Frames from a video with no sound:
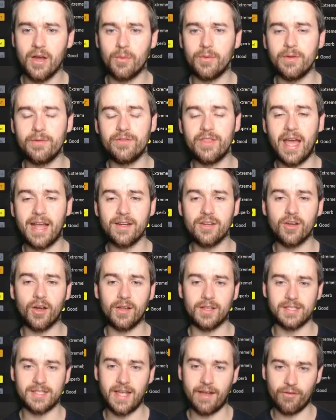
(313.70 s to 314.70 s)
We've then
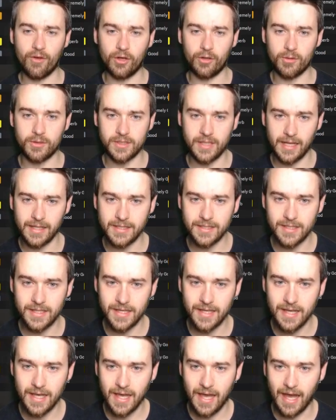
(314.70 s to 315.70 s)
got Stefano
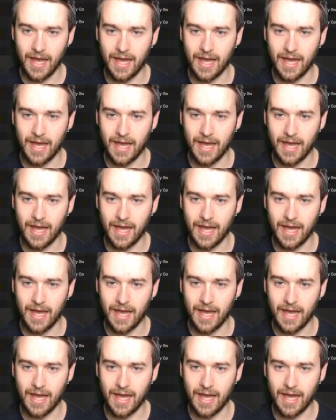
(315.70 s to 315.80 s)
Sensi